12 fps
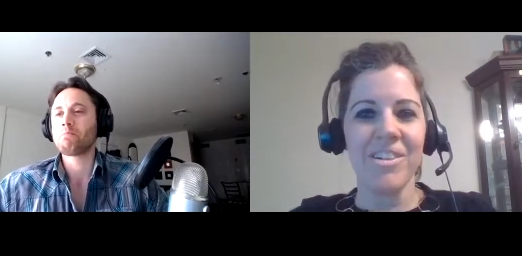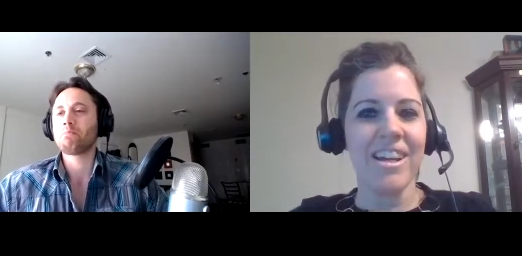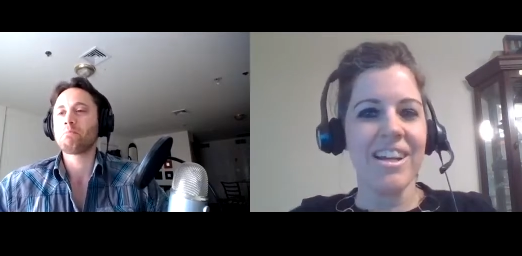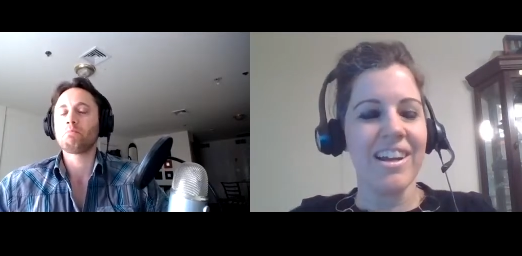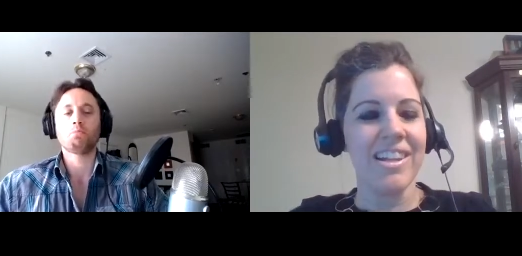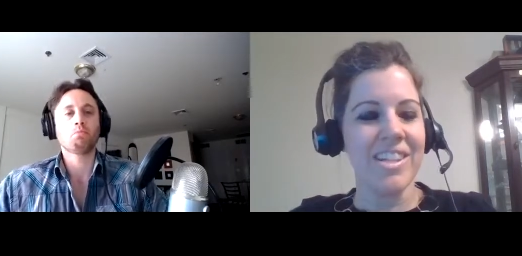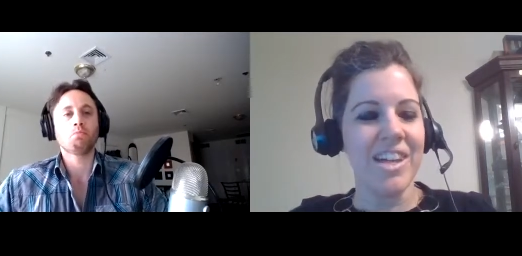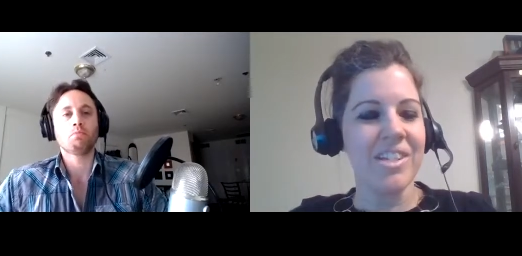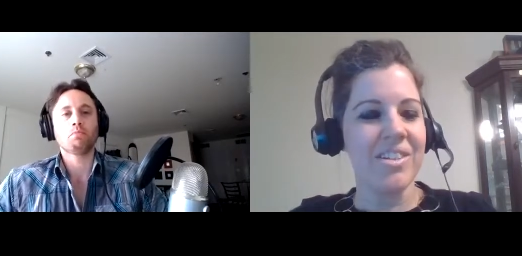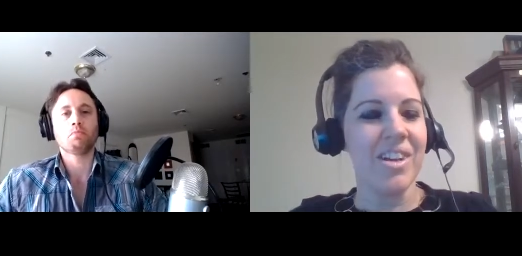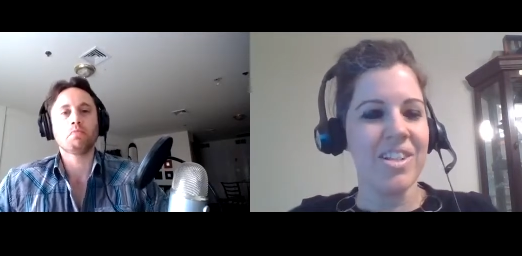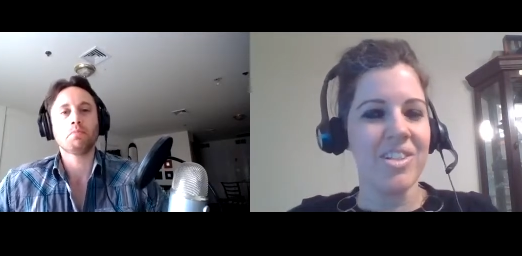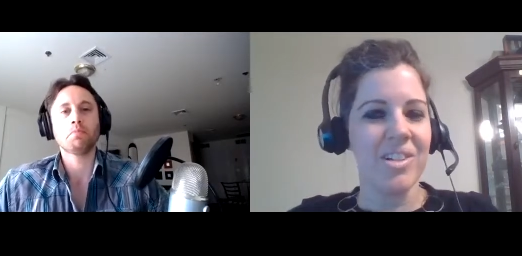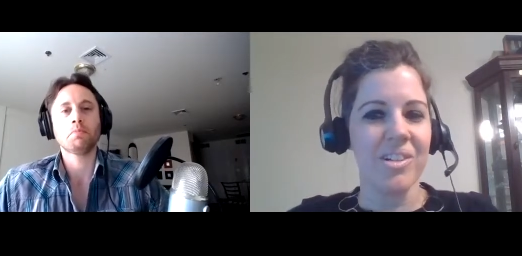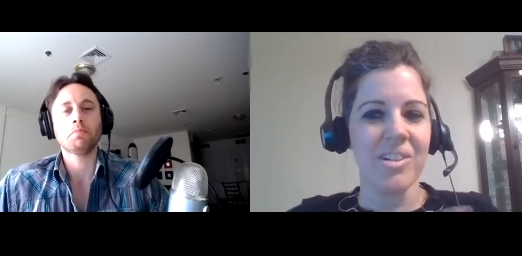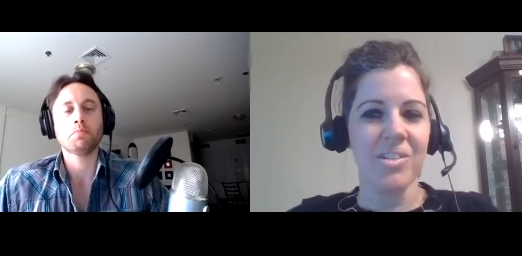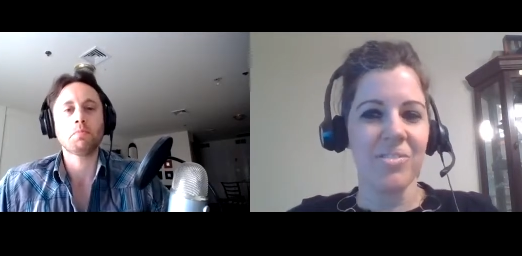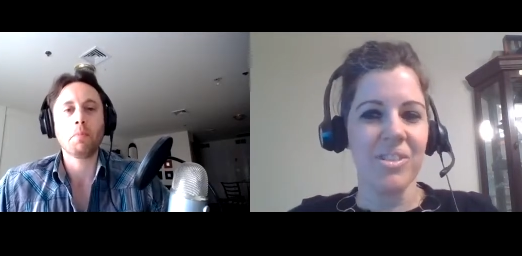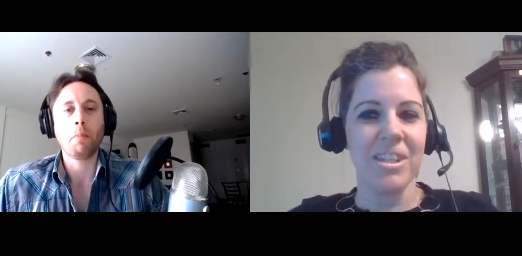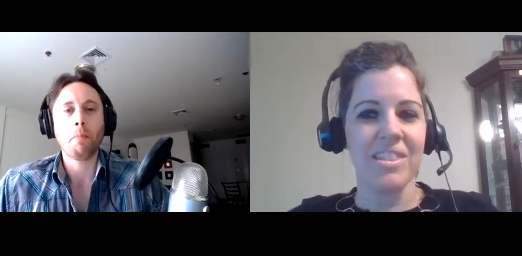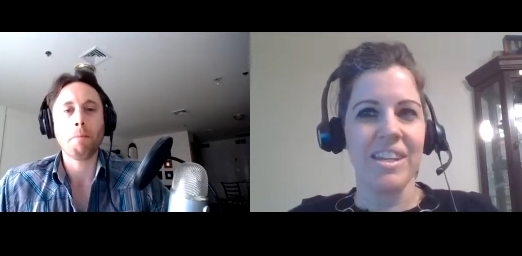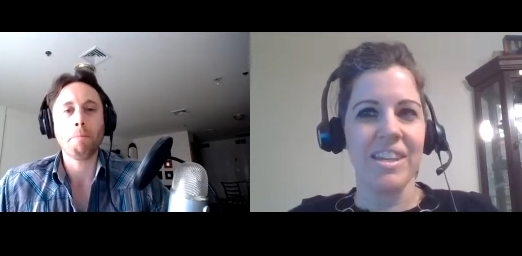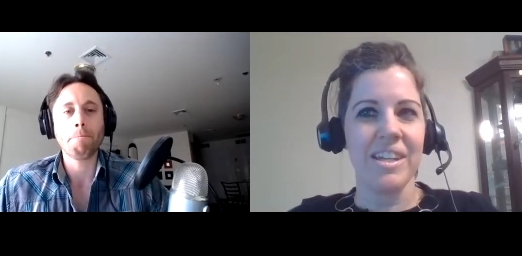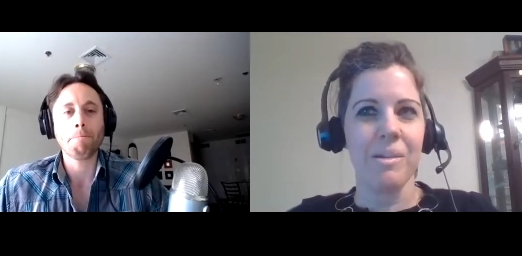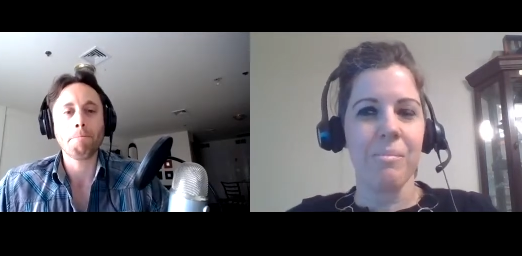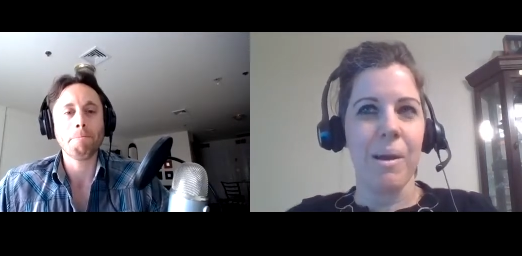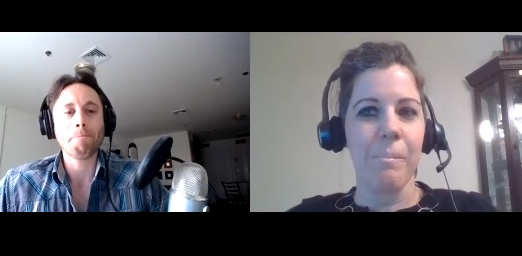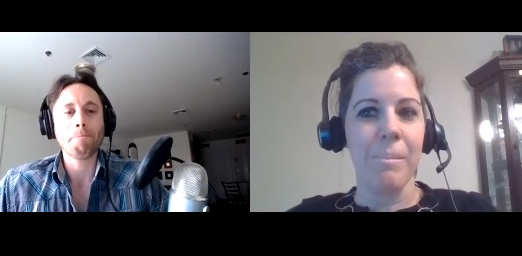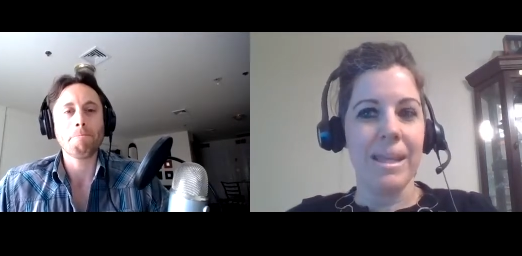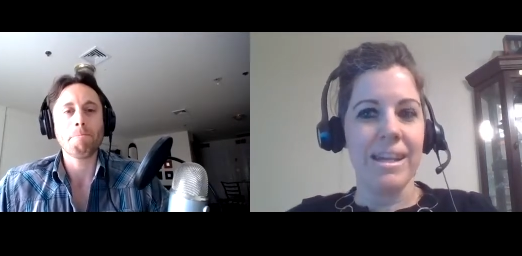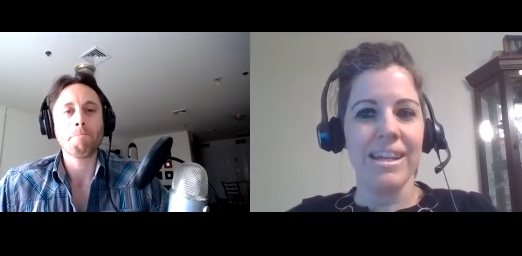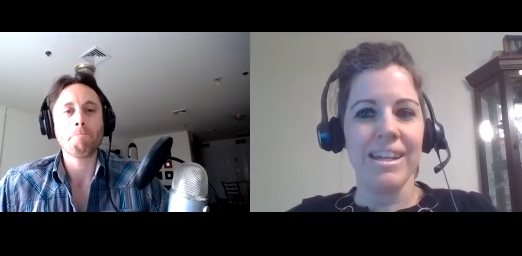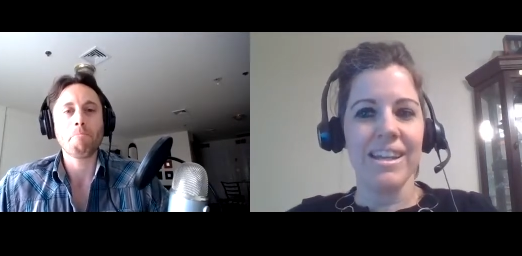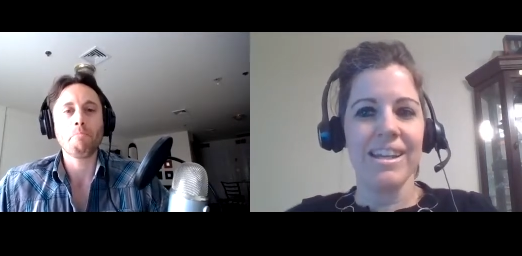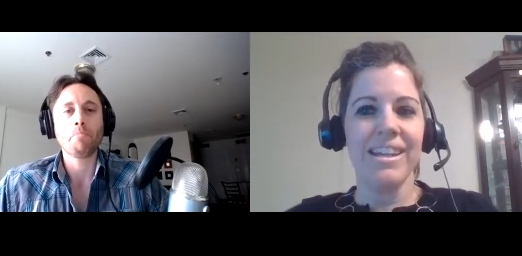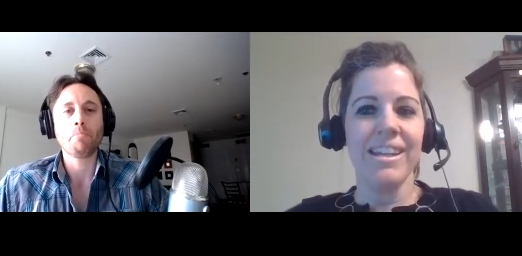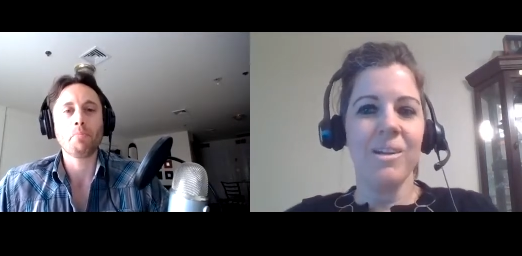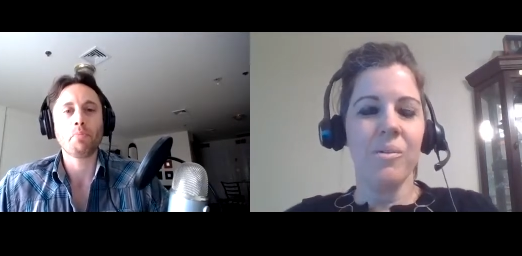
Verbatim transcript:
Speaker 1: I got tenure, I started to really think about meaning.